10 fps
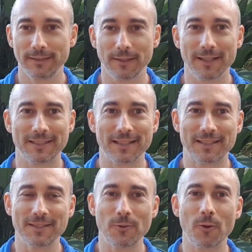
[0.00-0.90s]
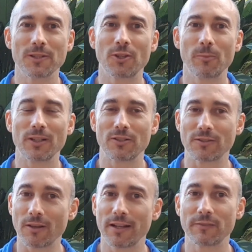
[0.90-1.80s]
yeah, it's not so much the
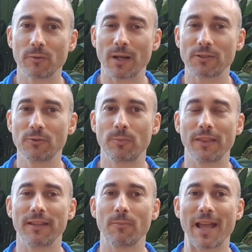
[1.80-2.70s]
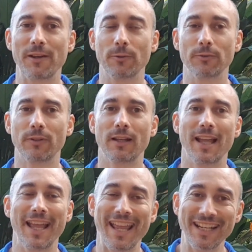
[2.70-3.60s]
size of your muscle, but the amount of
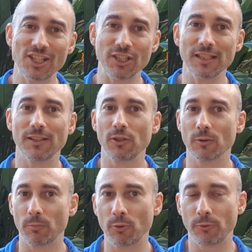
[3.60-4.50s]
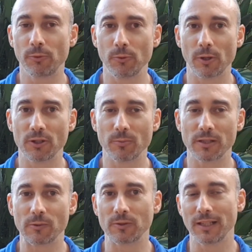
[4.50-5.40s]
energy that you can put through those
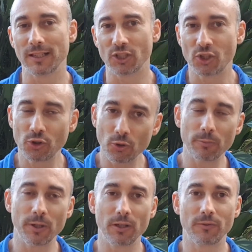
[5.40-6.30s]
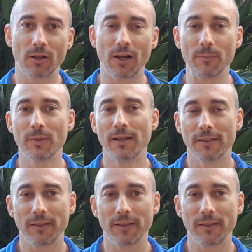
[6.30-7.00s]
muscles in a short period of time.